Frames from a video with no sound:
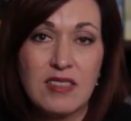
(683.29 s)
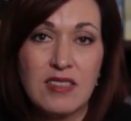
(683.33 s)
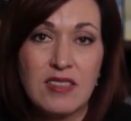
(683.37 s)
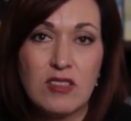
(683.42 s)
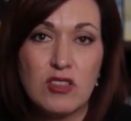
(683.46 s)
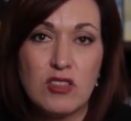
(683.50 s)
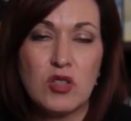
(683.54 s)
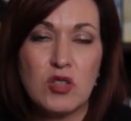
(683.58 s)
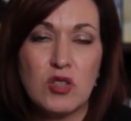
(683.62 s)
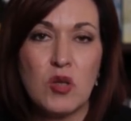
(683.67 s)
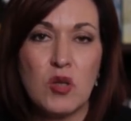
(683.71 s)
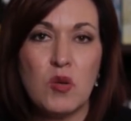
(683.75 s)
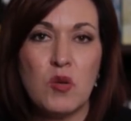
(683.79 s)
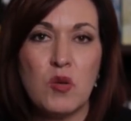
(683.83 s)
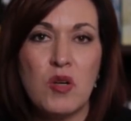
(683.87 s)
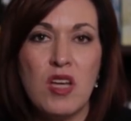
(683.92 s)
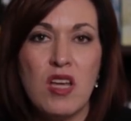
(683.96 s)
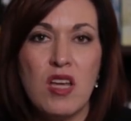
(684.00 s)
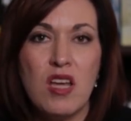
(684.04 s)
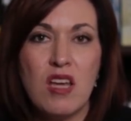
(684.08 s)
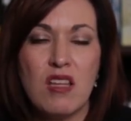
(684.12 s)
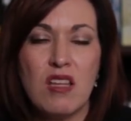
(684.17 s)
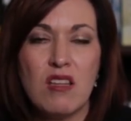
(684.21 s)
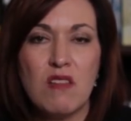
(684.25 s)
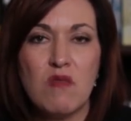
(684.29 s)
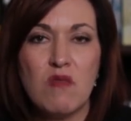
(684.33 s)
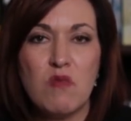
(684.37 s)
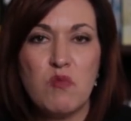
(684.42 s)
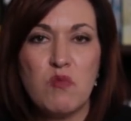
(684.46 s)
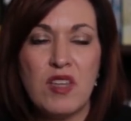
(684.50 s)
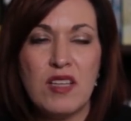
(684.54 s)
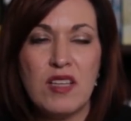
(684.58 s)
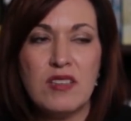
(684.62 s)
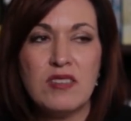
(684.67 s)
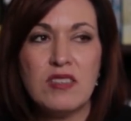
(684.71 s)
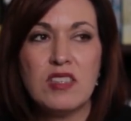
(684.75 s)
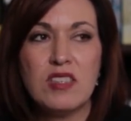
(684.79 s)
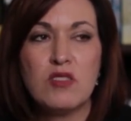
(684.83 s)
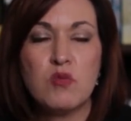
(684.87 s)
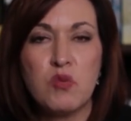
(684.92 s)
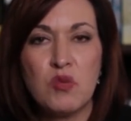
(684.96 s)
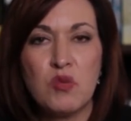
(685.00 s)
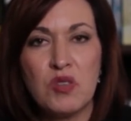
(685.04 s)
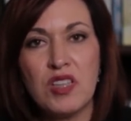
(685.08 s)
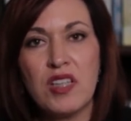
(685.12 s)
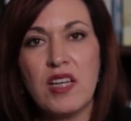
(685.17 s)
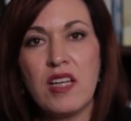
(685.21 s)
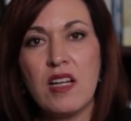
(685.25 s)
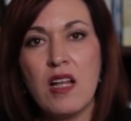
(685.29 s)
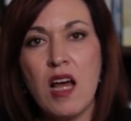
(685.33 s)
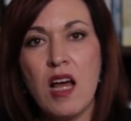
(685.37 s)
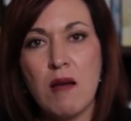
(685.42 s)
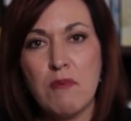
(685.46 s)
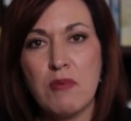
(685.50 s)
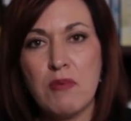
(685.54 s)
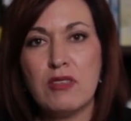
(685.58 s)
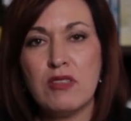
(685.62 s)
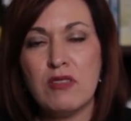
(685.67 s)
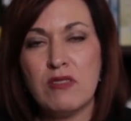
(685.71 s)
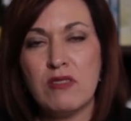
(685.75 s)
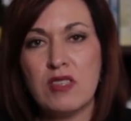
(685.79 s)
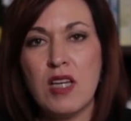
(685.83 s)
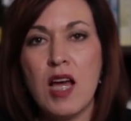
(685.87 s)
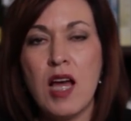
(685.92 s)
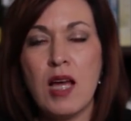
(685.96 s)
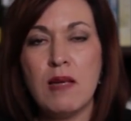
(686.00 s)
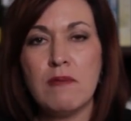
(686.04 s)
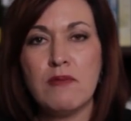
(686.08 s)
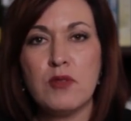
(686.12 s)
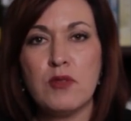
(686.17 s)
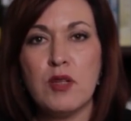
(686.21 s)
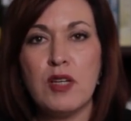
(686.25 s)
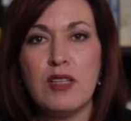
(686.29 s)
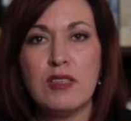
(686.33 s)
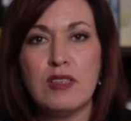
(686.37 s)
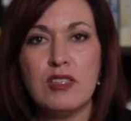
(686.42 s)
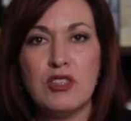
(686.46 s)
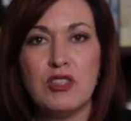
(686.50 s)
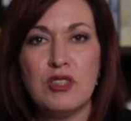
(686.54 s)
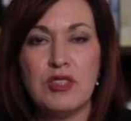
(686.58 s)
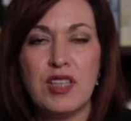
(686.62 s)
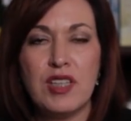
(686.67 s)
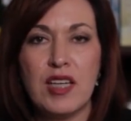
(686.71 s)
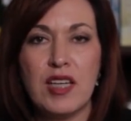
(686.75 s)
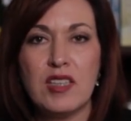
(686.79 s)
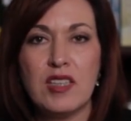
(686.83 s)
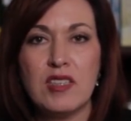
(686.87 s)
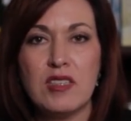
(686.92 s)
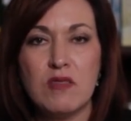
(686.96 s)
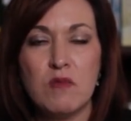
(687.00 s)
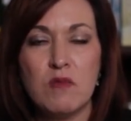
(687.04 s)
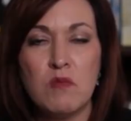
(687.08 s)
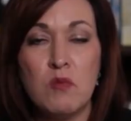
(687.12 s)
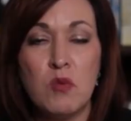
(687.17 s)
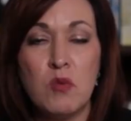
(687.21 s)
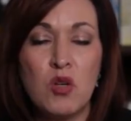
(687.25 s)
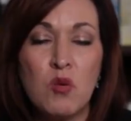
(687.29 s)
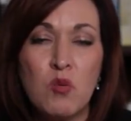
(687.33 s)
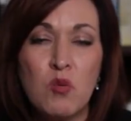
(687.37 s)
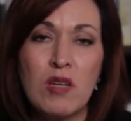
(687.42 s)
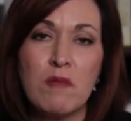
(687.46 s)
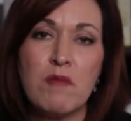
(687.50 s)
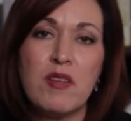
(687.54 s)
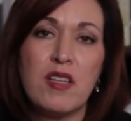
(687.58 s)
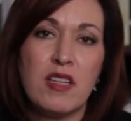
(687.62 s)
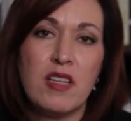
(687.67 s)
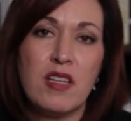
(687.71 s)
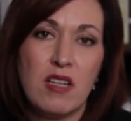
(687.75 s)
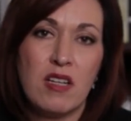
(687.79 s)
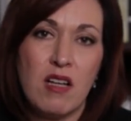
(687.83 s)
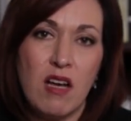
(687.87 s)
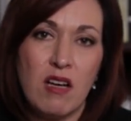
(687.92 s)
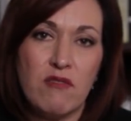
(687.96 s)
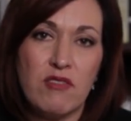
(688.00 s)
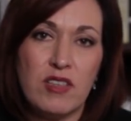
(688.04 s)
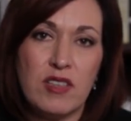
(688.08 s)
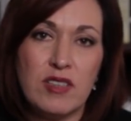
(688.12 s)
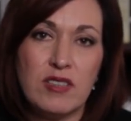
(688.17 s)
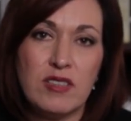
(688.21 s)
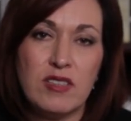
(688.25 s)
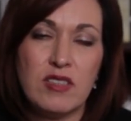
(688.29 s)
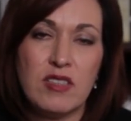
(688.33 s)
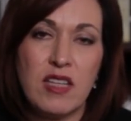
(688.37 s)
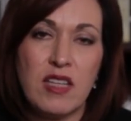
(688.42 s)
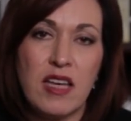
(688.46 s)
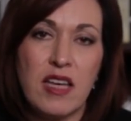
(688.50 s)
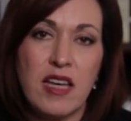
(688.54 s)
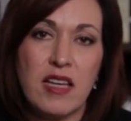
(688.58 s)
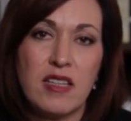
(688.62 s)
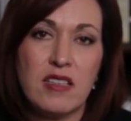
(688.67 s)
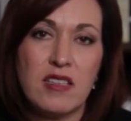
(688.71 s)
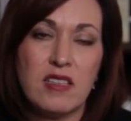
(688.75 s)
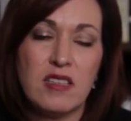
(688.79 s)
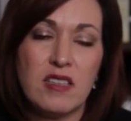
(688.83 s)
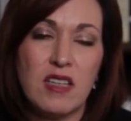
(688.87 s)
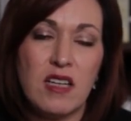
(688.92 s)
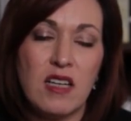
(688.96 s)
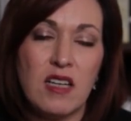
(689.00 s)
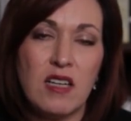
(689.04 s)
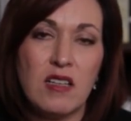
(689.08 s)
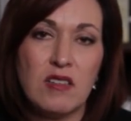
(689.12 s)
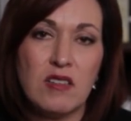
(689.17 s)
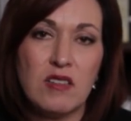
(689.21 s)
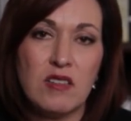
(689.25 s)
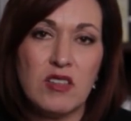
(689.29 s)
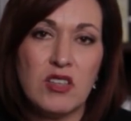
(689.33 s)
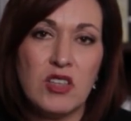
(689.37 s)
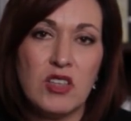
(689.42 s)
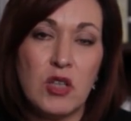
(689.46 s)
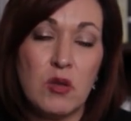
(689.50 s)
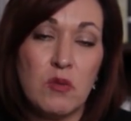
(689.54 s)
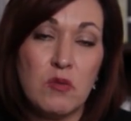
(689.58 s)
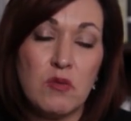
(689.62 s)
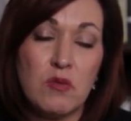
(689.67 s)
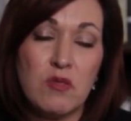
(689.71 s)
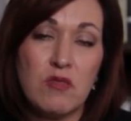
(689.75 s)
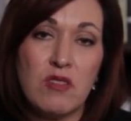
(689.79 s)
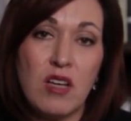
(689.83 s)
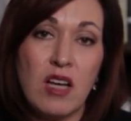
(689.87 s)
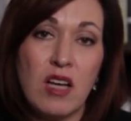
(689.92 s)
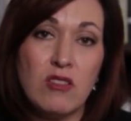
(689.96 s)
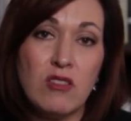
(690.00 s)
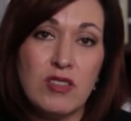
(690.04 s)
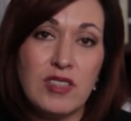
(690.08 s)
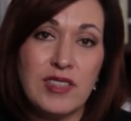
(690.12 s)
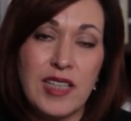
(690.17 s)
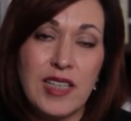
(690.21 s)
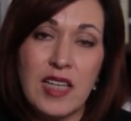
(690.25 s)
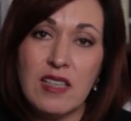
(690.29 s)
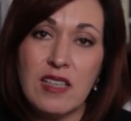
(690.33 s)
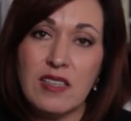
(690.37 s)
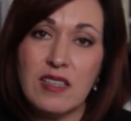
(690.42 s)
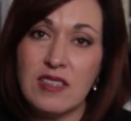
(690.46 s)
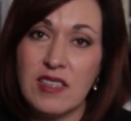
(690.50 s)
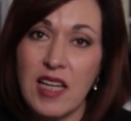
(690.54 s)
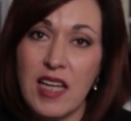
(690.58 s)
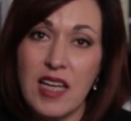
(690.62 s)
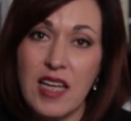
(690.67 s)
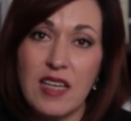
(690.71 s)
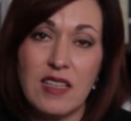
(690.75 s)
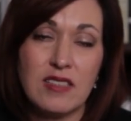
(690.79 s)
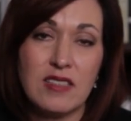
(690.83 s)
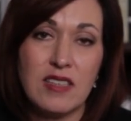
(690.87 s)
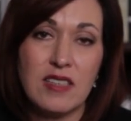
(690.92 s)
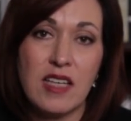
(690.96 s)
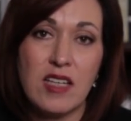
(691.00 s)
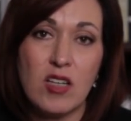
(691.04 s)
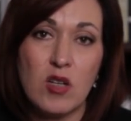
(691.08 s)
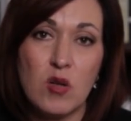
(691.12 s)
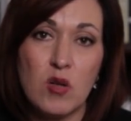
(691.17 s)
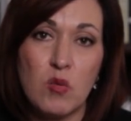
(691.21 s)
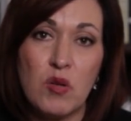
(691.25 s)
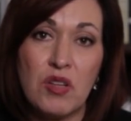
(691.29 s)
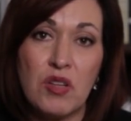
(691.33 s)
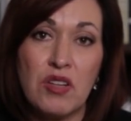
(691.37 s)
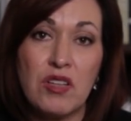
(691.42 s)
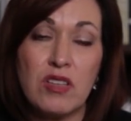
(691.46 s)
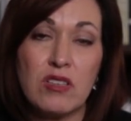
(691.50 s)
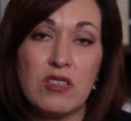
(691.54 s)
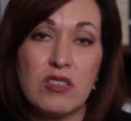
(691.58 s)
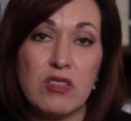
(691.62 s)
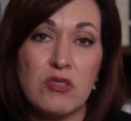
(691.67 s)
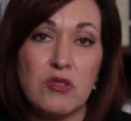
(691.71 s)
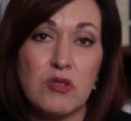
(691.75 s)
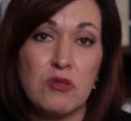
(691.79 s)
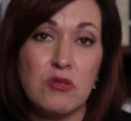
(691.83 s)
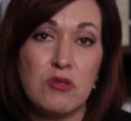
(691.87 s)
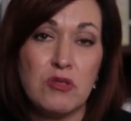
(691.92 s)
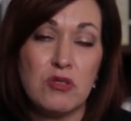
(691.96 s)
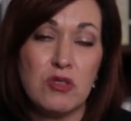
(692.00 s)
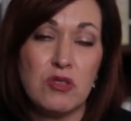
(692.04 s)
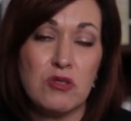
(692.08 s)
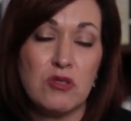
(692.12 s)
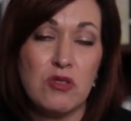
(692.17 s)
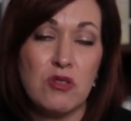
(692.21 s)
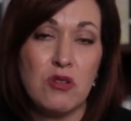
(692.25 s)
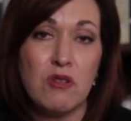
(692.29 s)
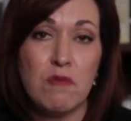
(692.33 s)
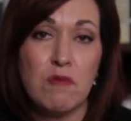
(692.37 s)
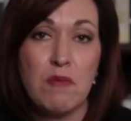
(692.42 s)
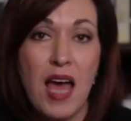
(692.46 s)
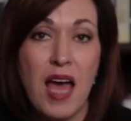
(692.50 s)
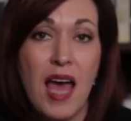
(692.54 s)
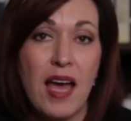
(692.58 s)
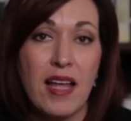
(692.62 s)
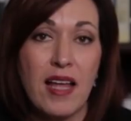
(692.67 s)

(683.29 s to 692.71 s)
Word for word: So this is really an opportune time for us to get more women in office that uh, you know understand the stakes and are willing to to go to bat